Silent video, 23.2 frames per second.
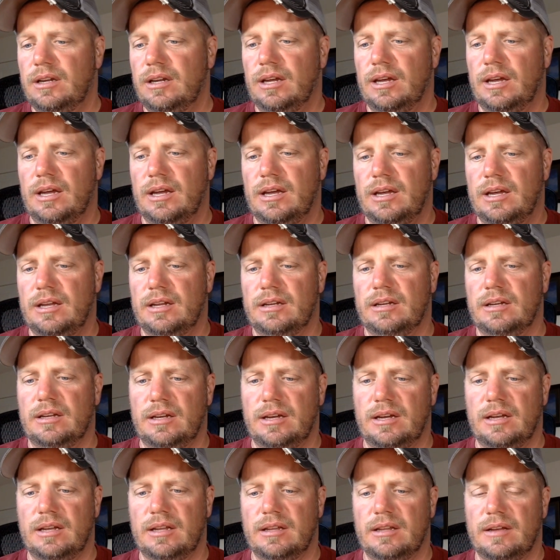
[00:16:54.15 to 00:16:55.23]
And
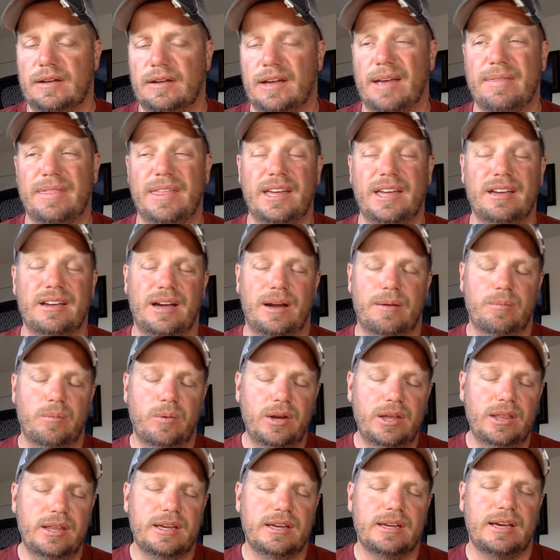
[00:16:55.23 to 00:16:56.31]
I think I'm
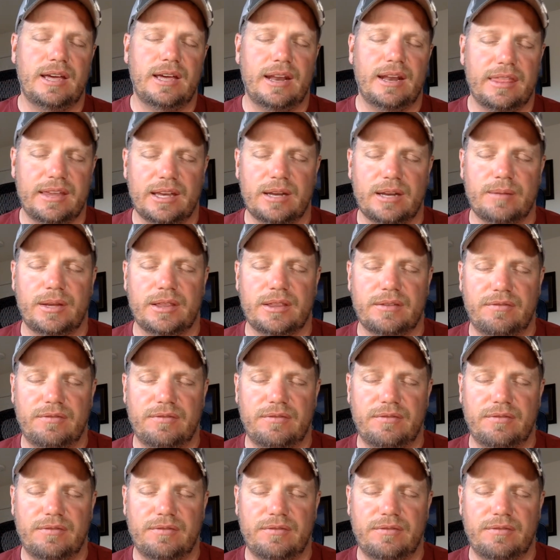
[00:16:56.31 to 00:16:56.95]
really kind of thinking about